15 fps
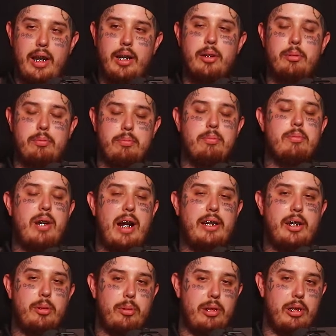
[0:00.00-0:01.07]
like I
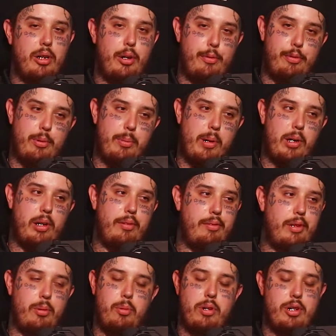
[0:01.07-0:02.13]
think we learn from all
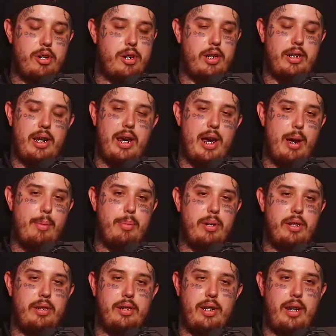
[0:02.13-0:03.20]
of the worst shit that
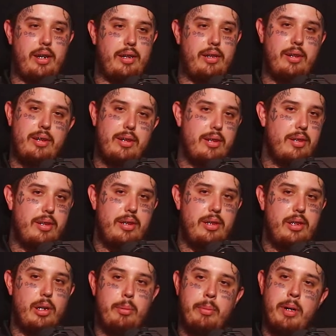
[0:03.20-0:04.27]
happens. Like
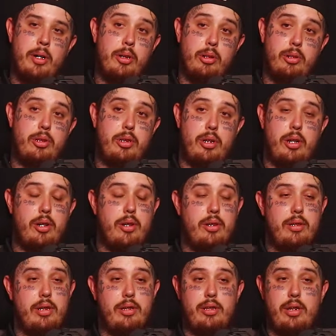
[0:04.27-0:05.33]
the most. You
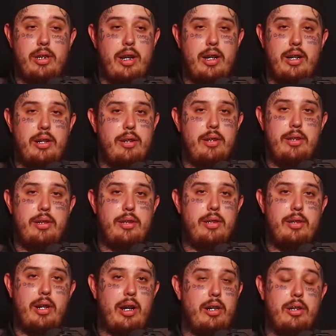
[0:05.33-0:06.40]
know, there's a lot of
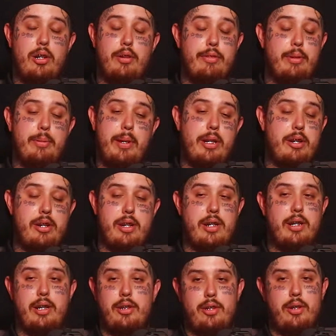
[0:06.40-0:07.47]
you got to learn from that
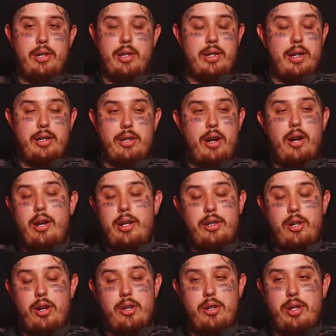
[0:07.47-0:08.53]
shit. There's only that's all that's
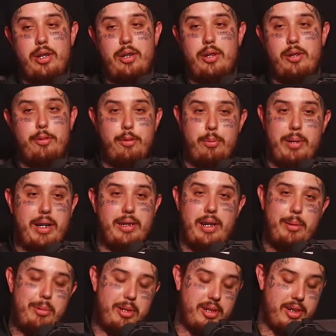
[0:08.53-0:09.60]
all you can do from that
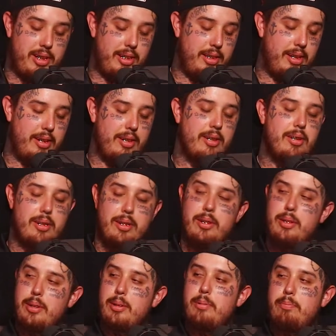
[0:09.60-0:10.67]
type of shit. You, you gotta go through the
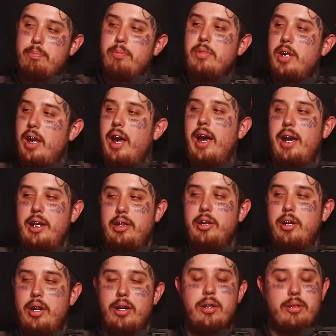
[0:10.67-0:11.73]
experiences. Yeah, you
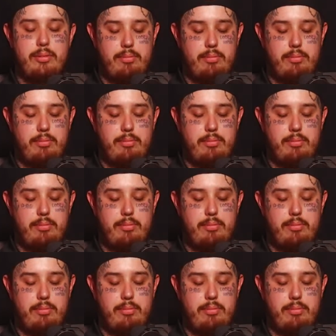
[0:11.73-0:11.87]
know.